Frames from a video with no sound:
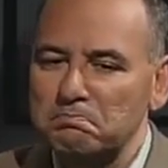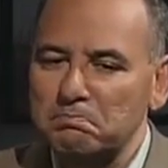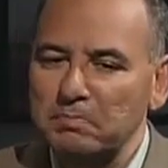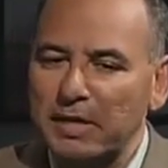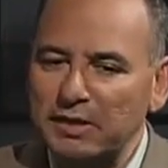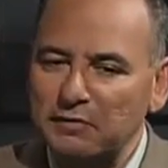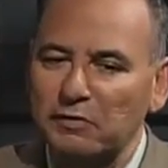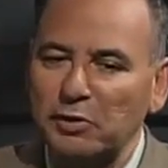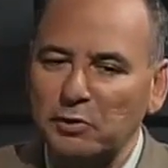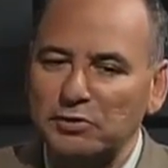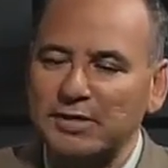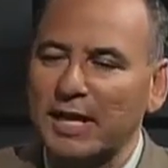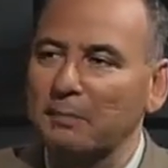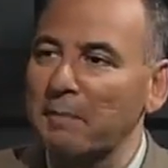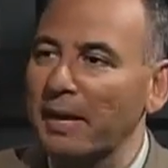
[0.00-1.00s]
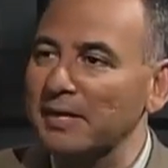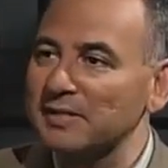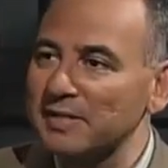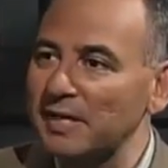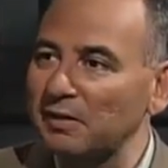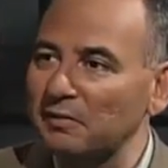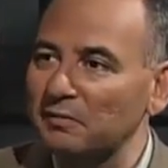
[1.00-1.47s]
individuals like
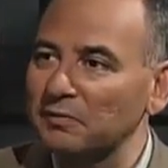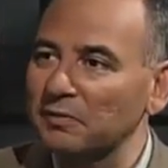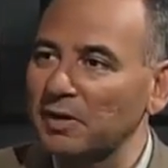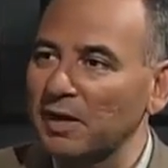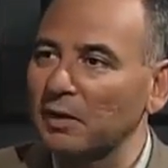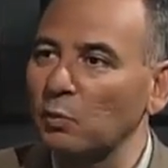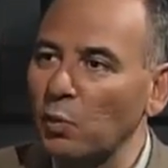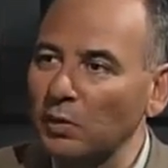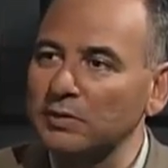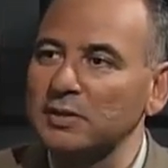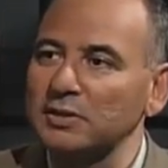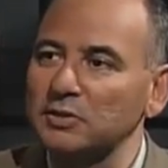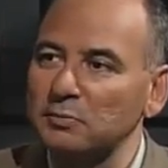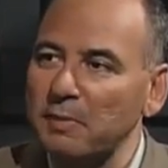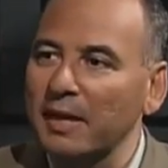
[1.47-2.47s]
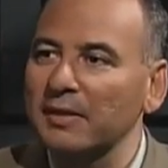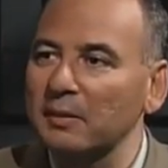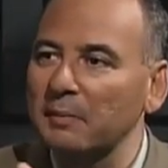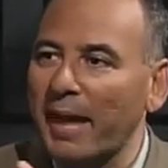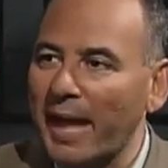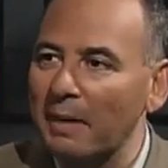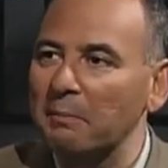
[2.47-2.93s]
myself are wanting to make them
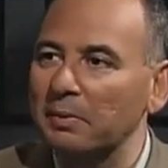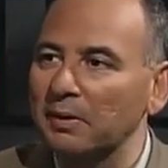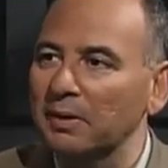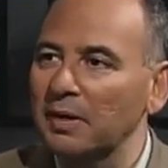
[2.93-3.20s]
happen.